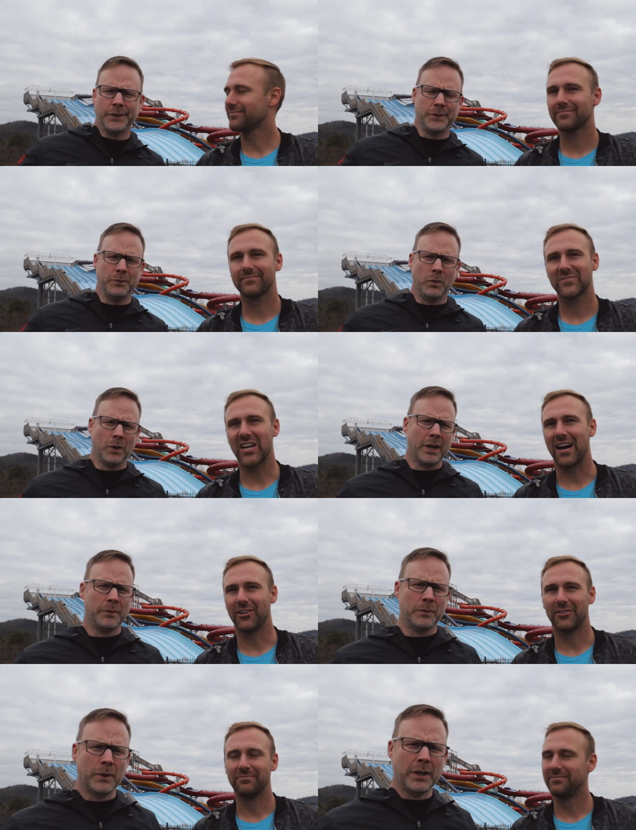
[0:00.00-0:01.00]
Speaker 1: Listen,
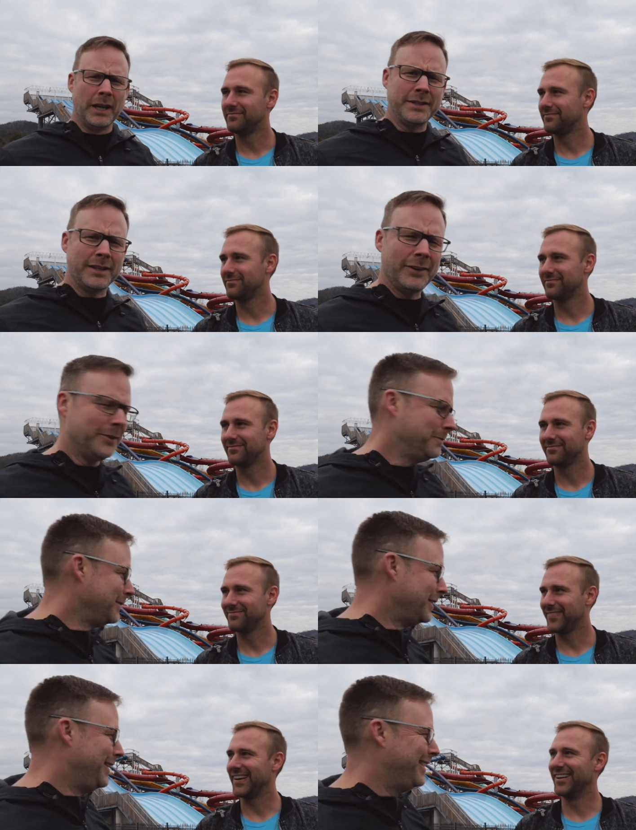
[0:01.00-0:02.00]
Tyler. We're, hi, Tyler.
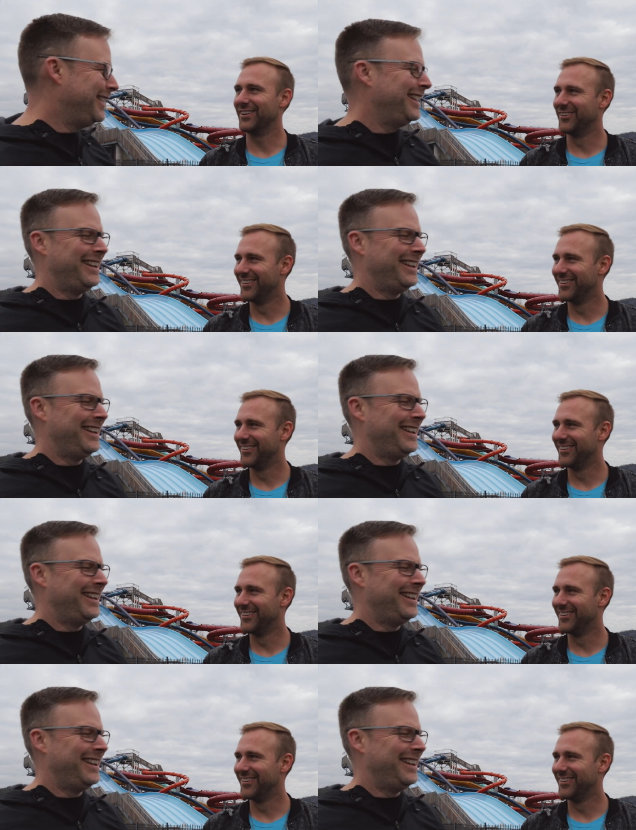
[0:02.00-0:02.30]
Hey, Neil.